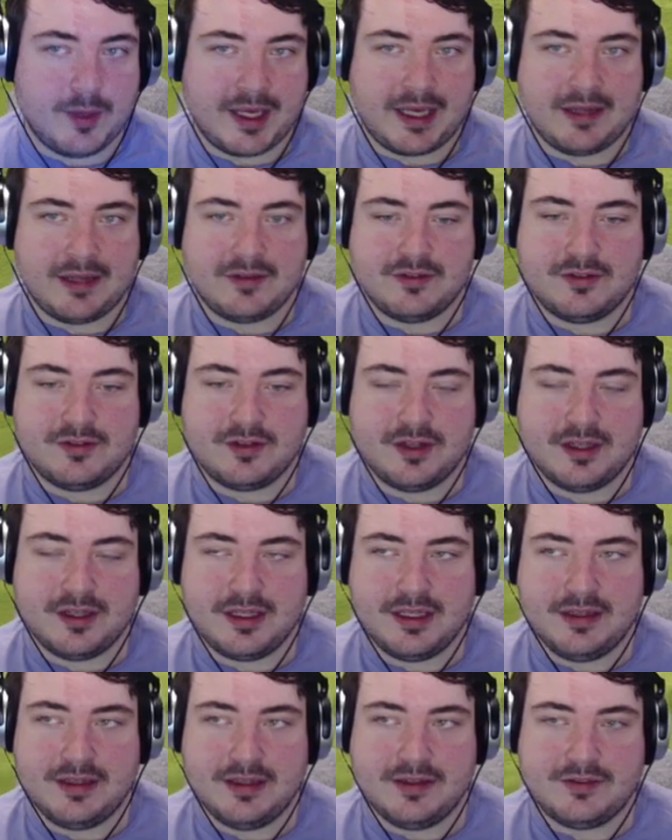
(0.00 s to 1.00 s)
wickets
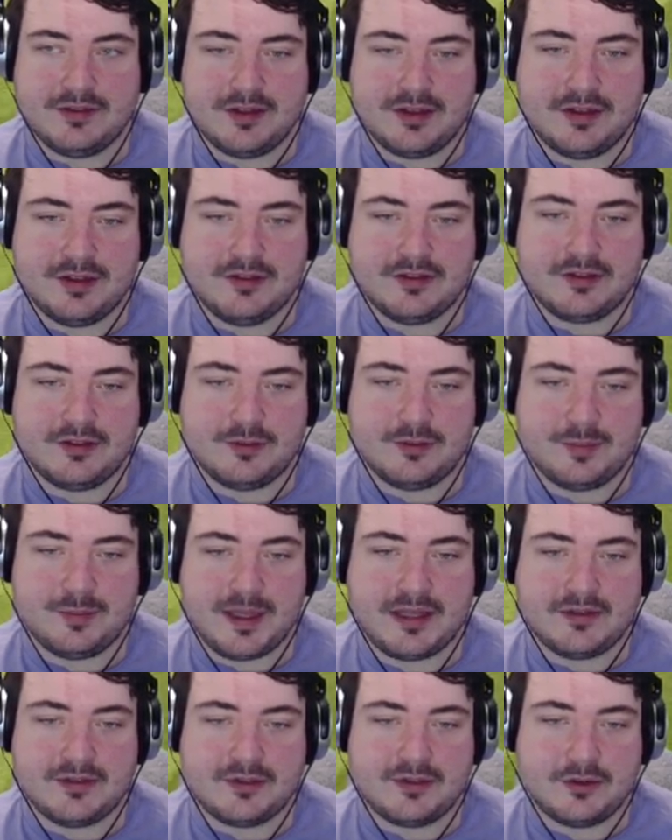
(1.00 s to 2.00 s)
in this innings because
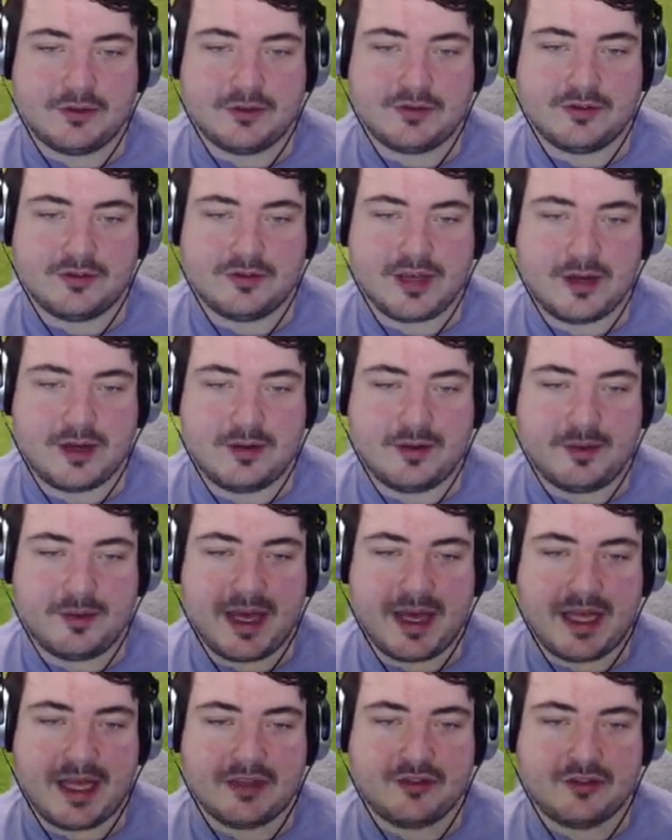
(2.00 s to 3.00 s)
Ben Stokes is out of the
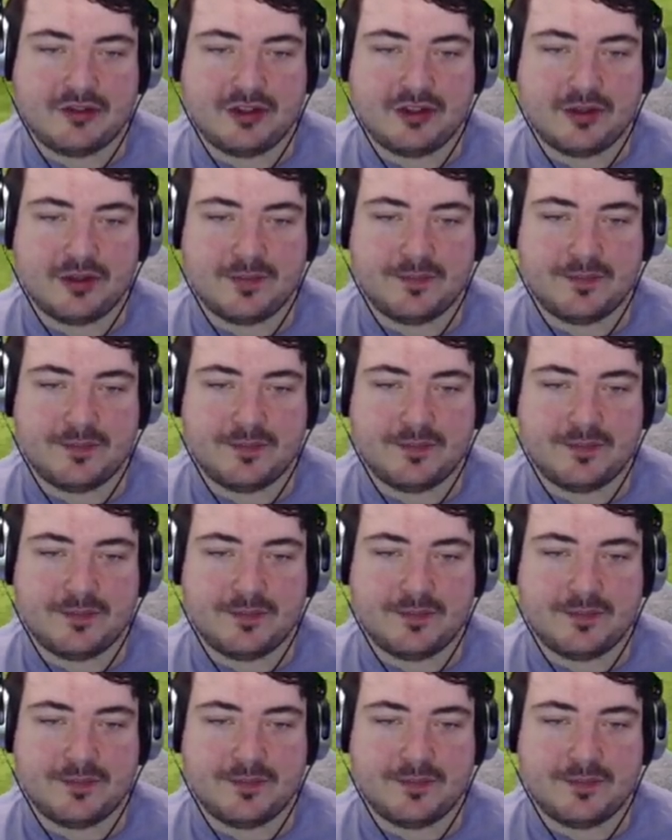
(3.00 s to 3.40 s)
match.